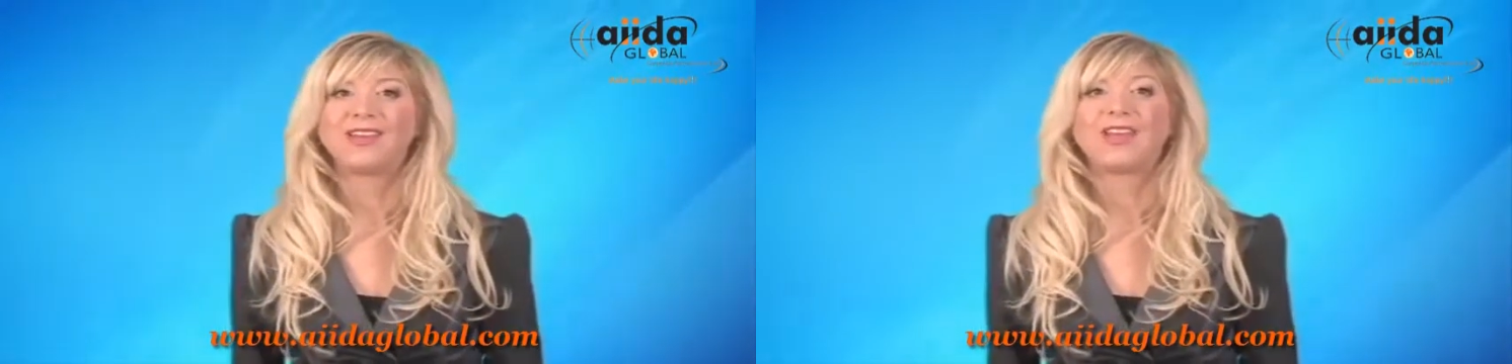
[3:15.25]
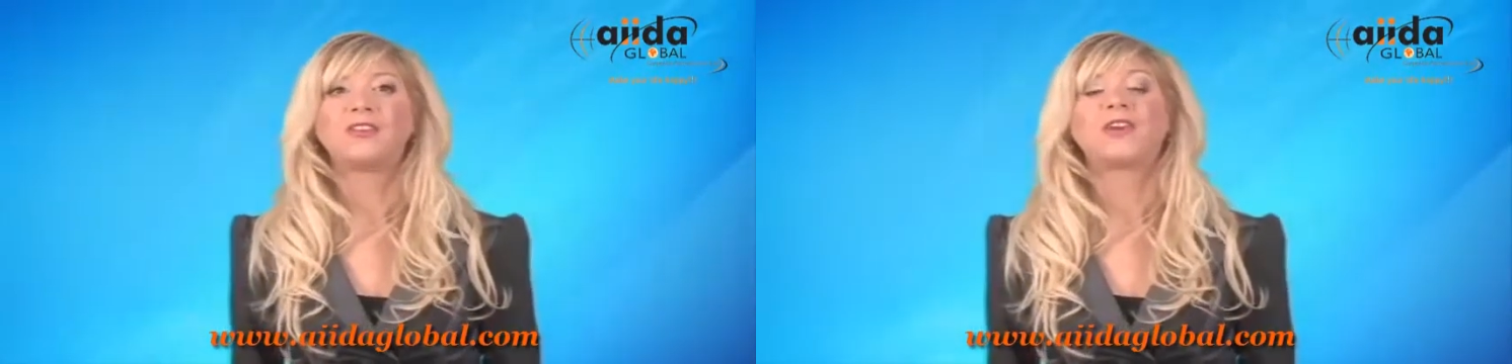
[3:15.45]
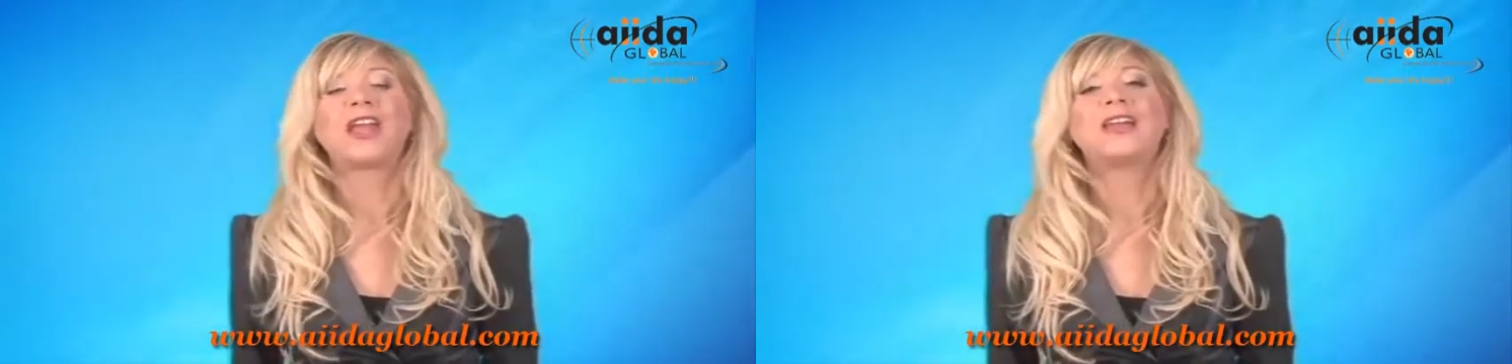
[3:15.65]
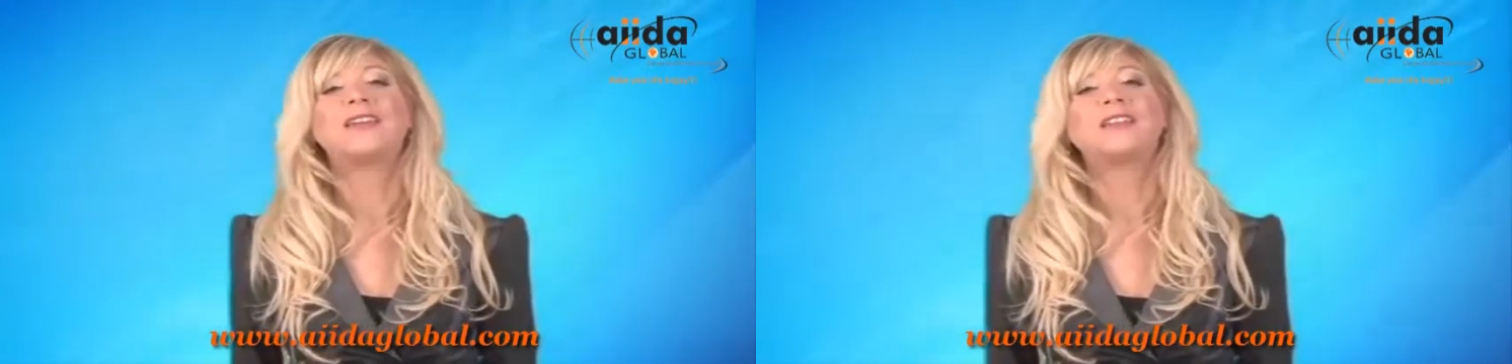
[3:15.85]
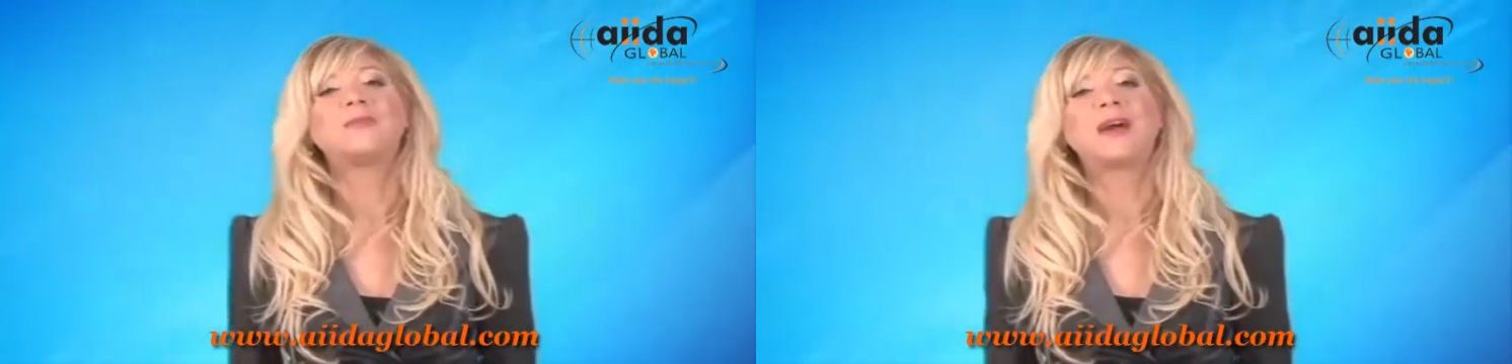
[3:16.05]
and you're
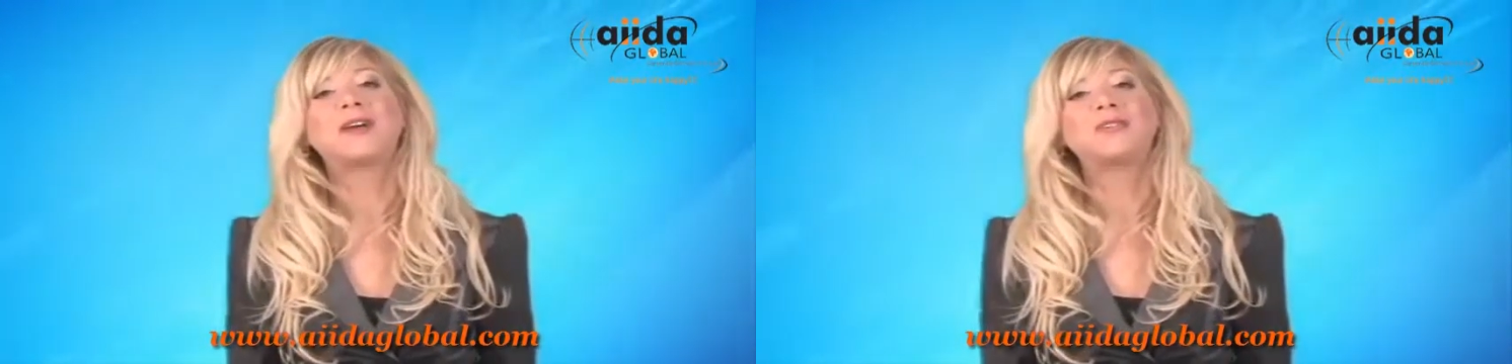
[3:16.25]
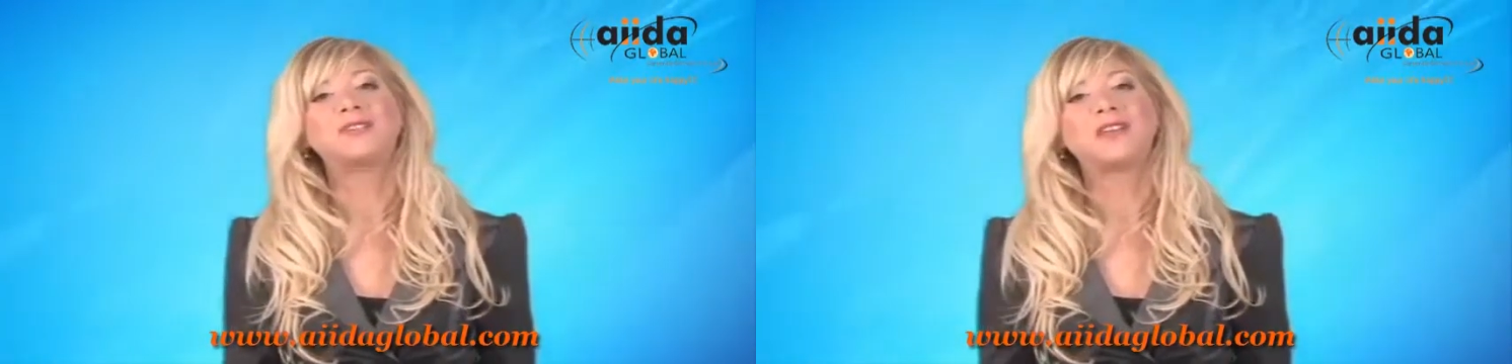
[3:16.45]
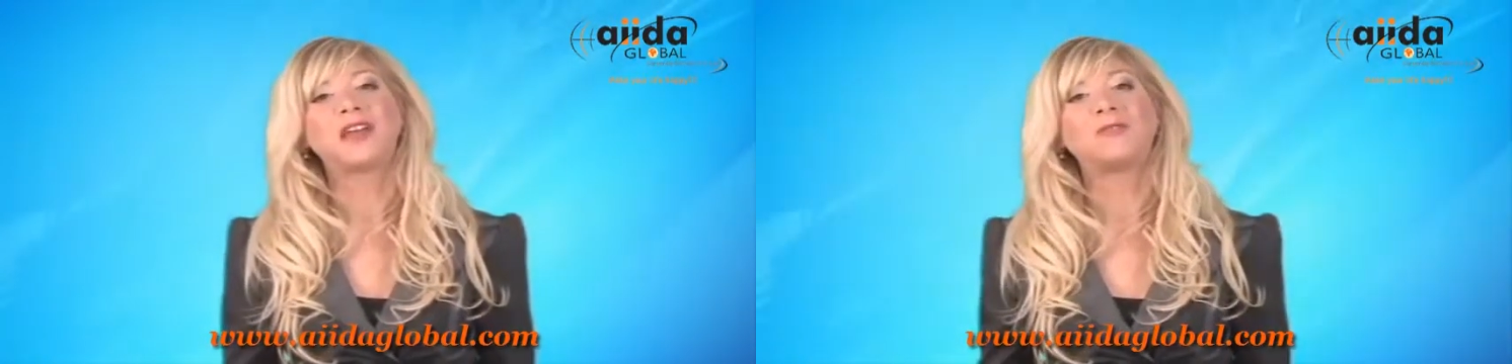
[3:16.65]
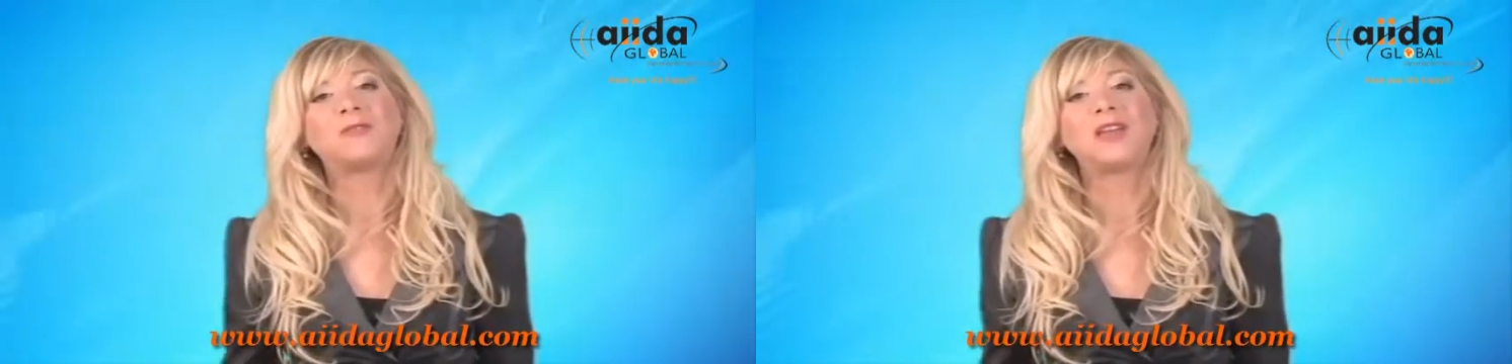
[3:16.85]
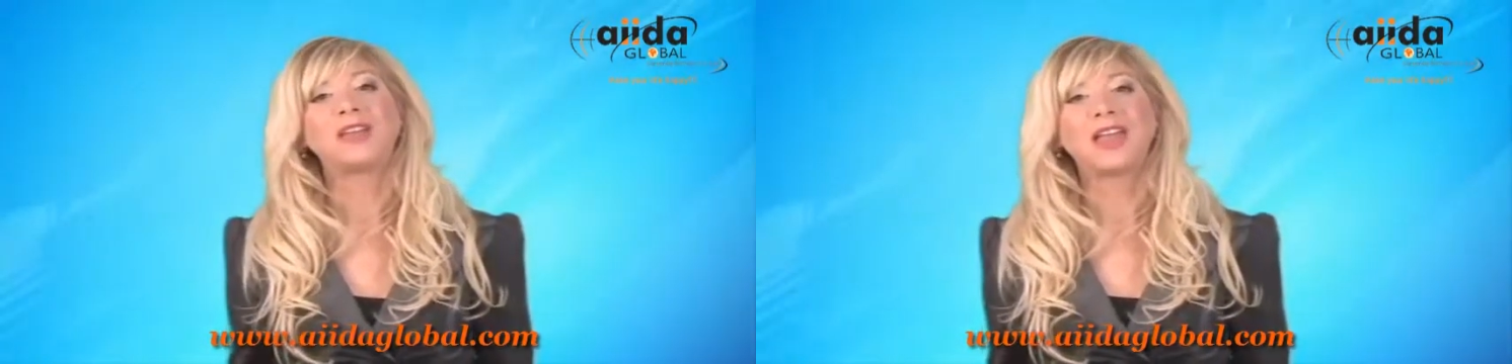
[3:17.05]
handing them out to them